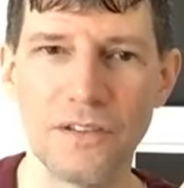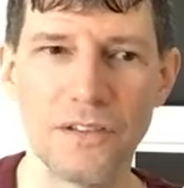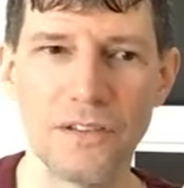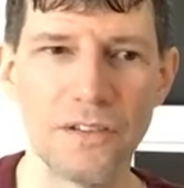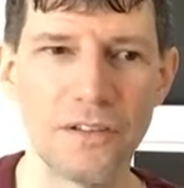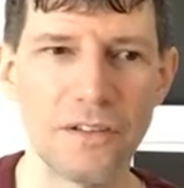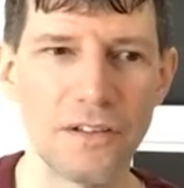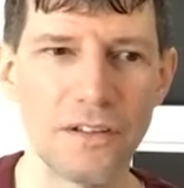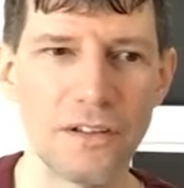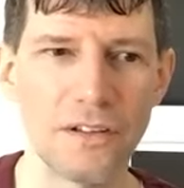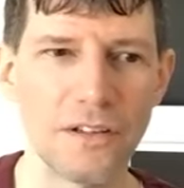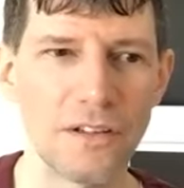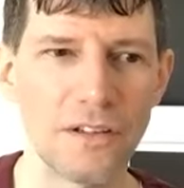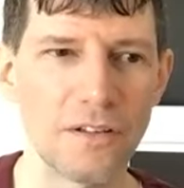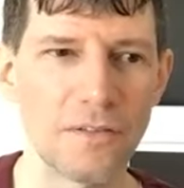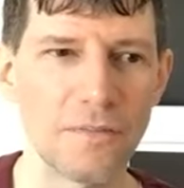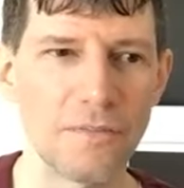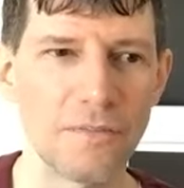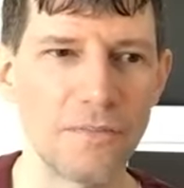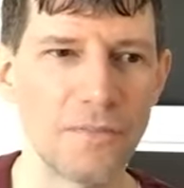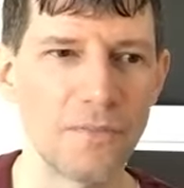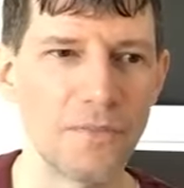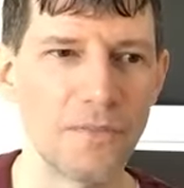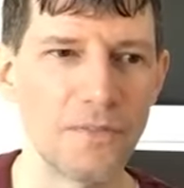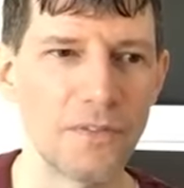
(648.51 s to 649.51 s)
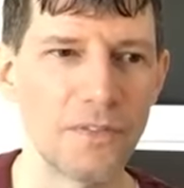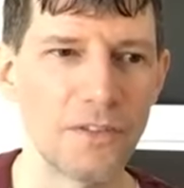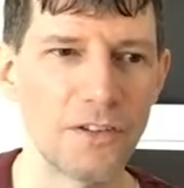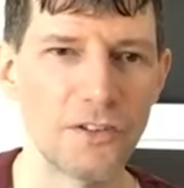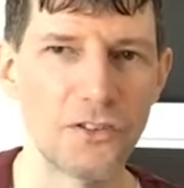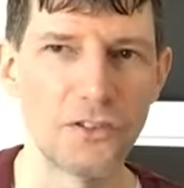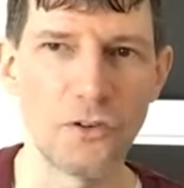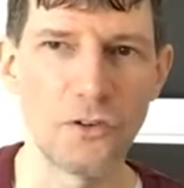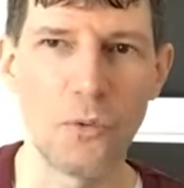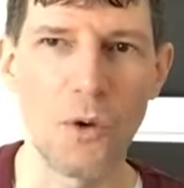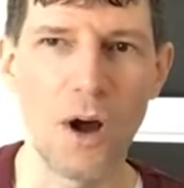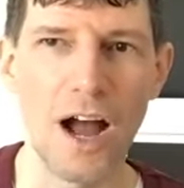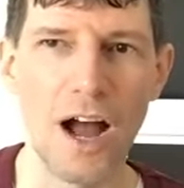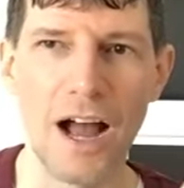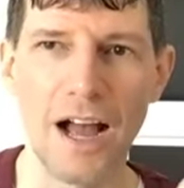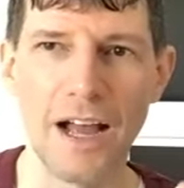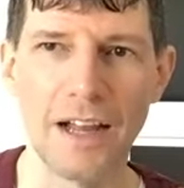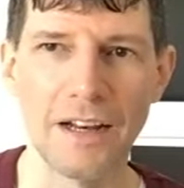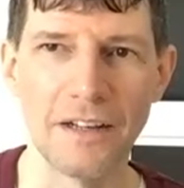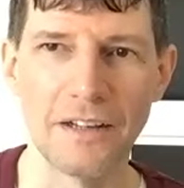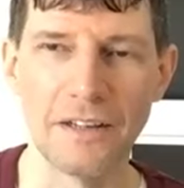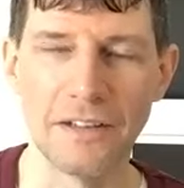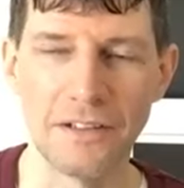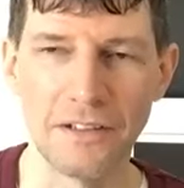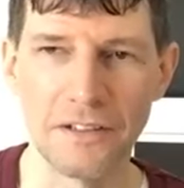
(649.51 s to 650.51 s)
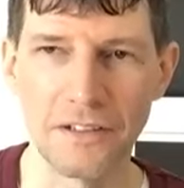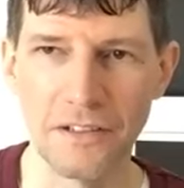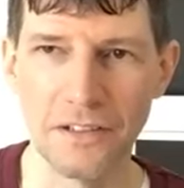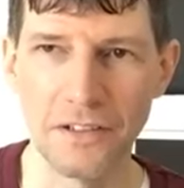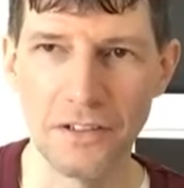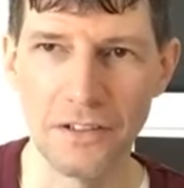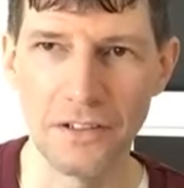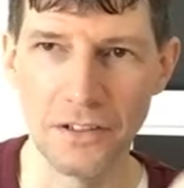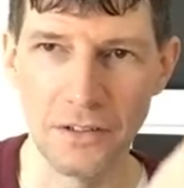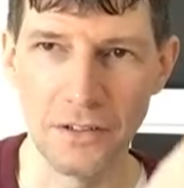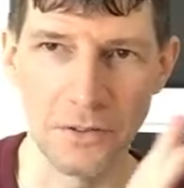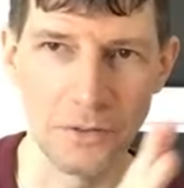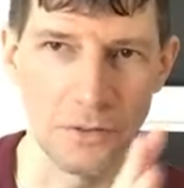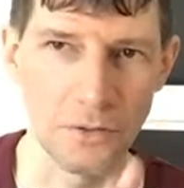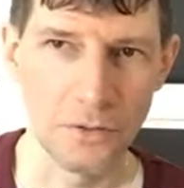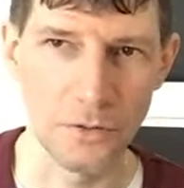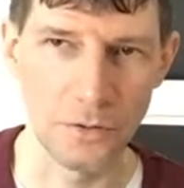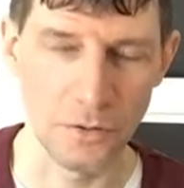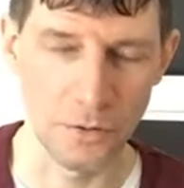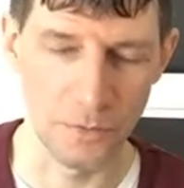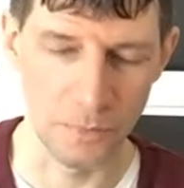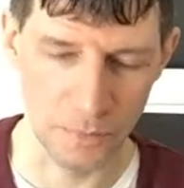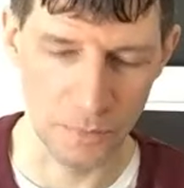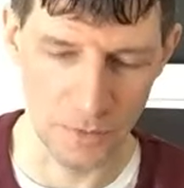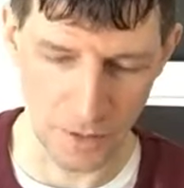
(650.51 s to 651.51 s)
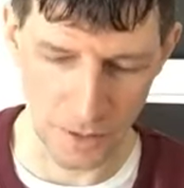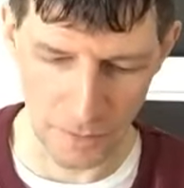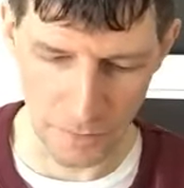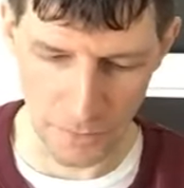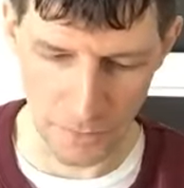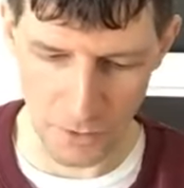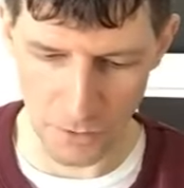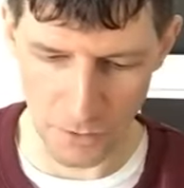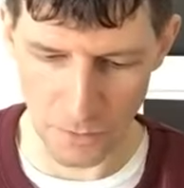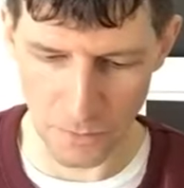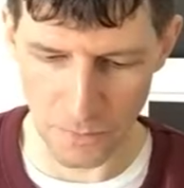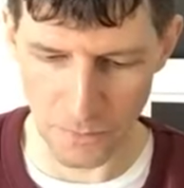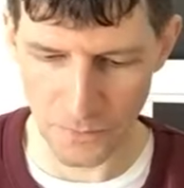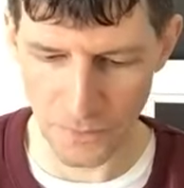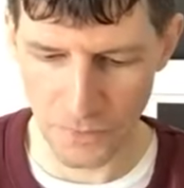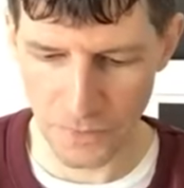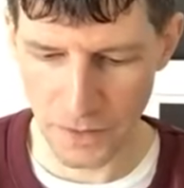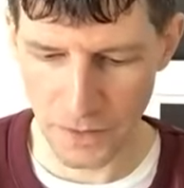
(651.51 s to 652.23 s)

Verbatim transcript: the, the squad, you know, group type group.